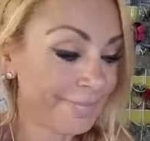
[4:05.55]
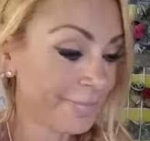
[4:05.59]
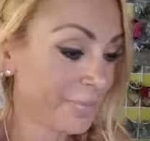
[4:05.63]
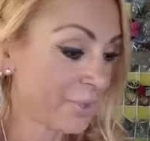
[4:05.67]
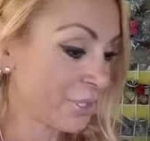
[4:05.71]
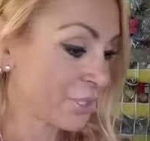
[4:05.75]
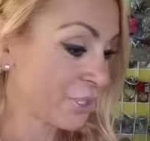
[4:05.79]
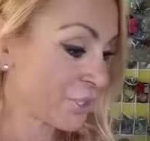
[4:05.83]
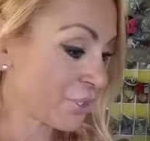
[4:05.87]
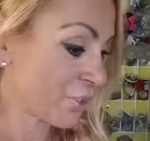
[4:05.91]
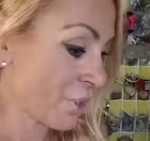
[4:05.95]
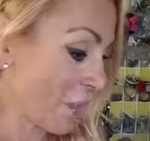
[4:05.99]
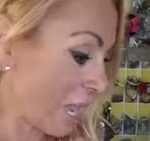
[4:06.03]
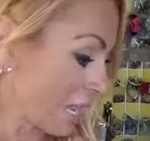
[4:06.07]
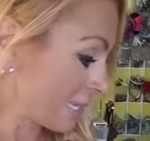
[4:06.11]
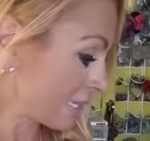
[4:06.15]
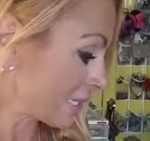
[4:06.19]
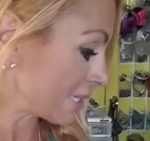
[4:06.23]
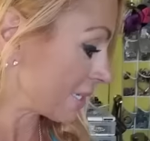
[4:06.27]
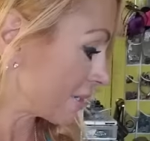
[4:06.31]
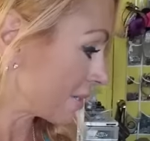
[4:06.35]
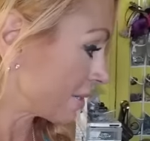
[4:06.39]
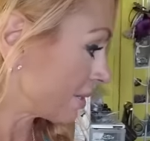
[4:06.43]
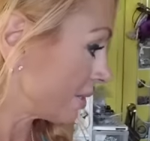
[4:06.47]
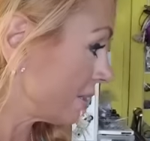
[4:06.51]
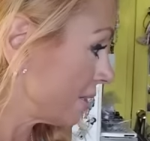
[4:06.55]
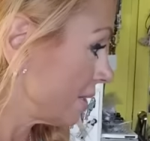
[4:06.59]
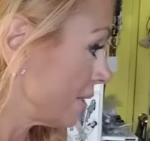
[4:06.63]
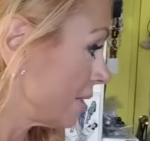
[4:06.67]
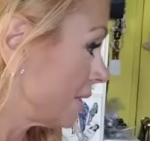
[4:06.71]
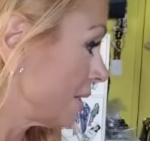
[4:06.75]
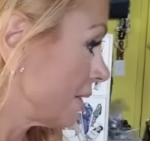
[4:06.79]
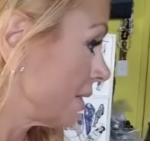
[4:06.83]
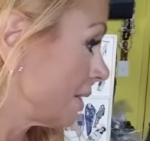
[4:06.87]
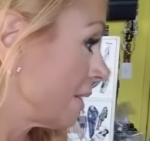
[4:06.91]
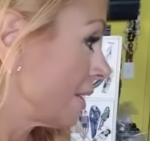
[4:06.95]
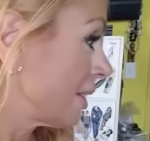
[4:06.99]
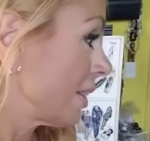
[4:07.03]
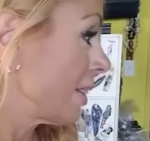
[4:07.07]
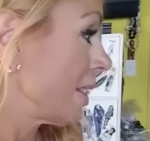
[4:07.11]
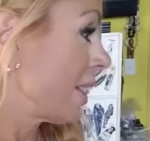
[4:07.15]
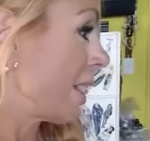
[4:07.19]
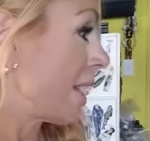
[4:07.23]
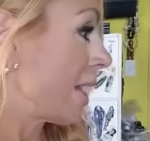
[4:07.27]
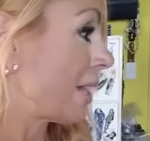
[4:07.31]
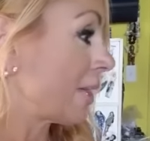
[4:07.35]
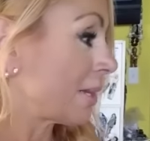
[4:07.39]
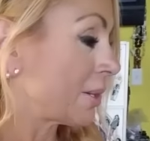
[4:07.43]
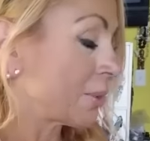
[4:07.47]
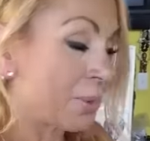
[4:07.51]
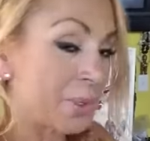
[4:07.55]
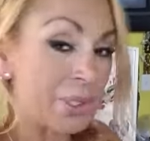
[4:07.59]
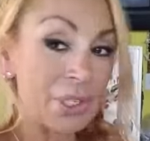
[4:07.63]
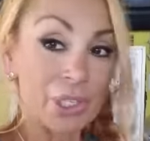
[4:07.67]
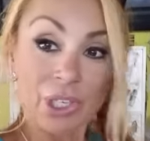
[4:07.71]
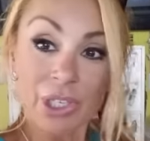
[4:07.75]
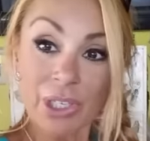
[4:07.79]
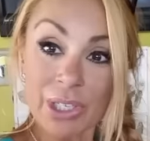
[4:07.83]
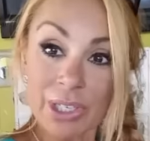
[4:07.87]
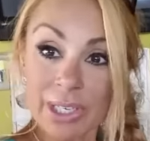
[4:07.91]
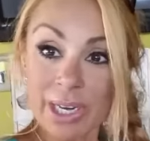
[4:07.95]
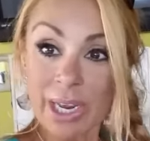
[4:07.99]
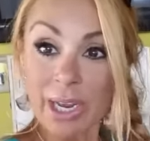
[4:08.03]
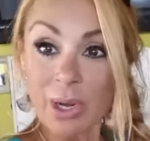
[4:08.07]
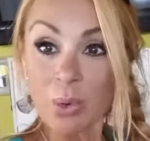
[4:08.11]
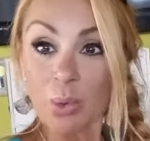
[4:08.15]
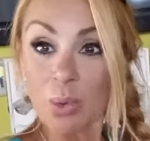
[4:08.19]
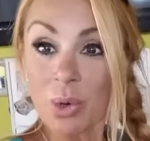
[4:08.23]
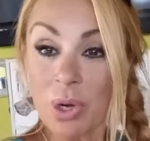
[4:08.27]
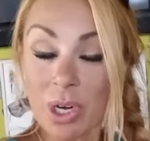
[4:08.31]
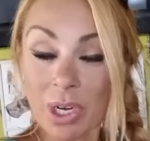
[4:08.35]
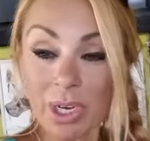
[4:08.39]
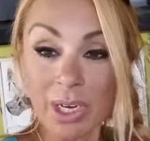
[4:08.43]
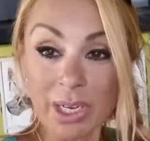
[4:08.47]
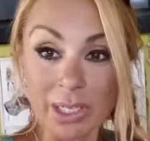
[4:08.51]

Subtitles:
stressed. And it was a good day at work,